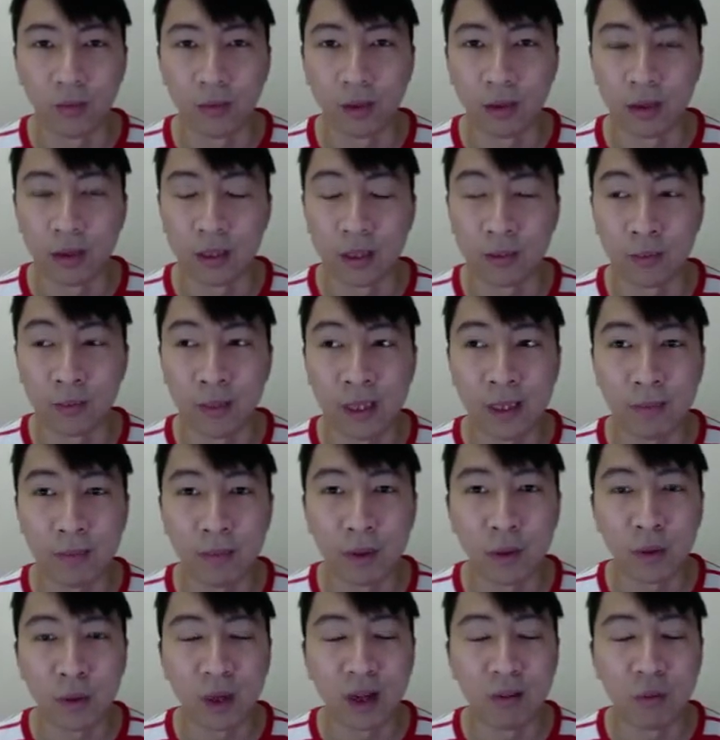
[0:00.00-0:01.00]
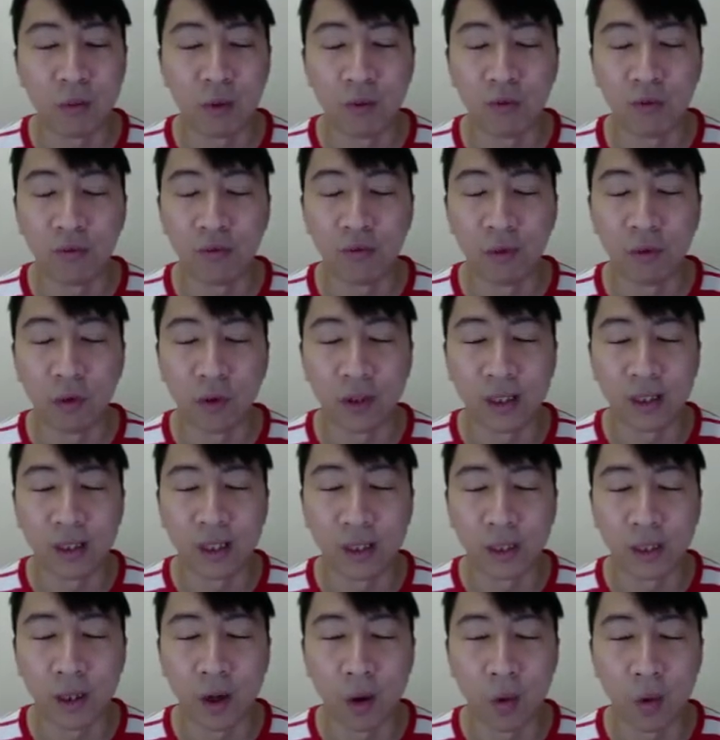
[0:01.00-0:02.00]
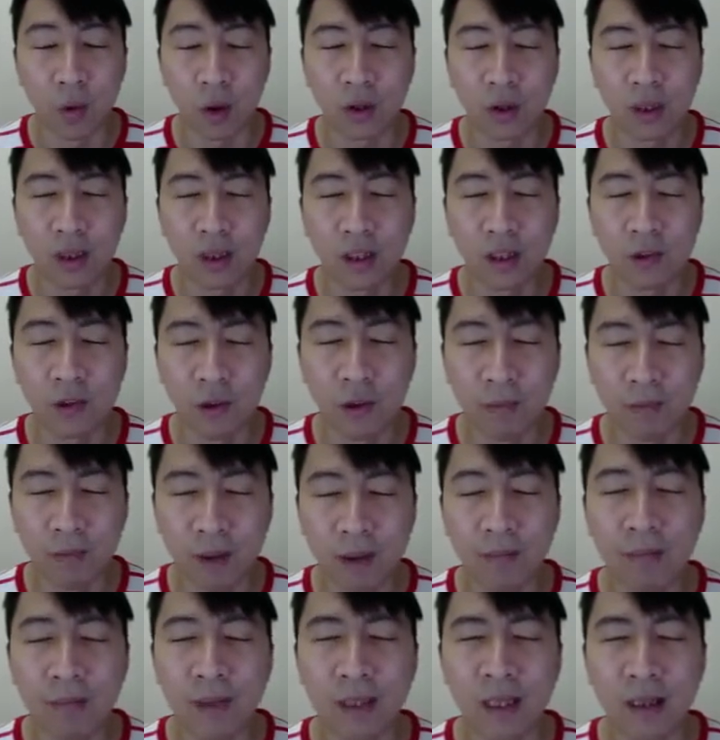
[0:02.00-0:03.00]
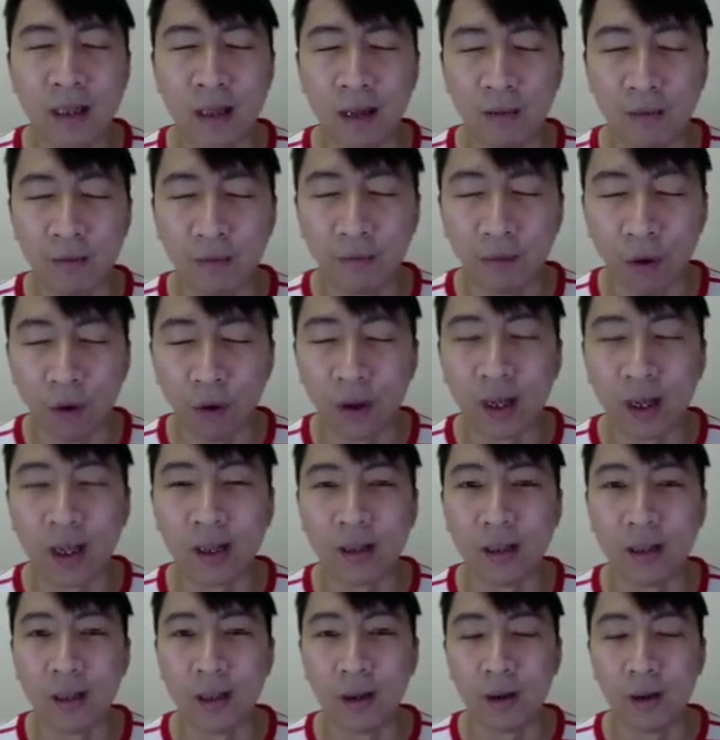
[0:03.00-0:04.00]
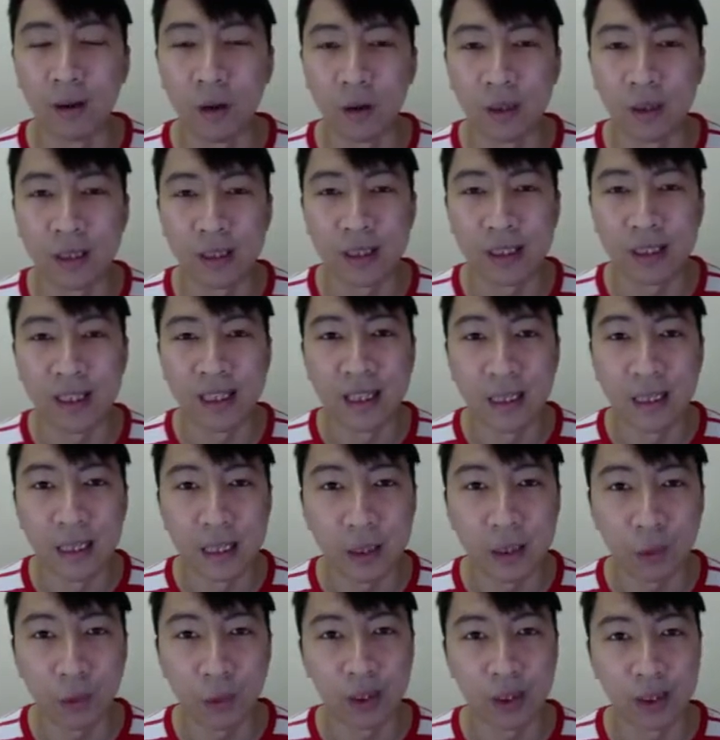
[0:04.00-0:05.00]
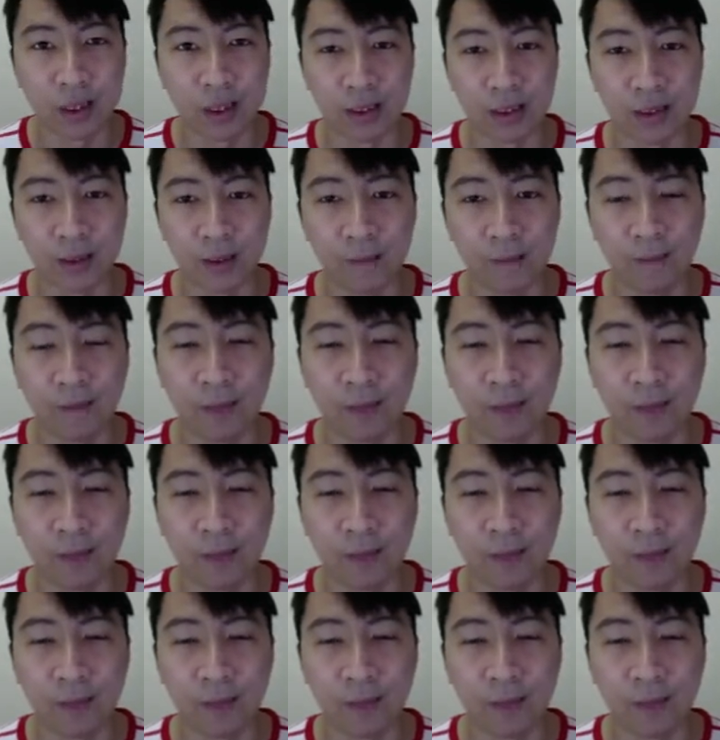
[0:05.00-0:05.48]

his people and will no longer remember them and forget all these iniquities.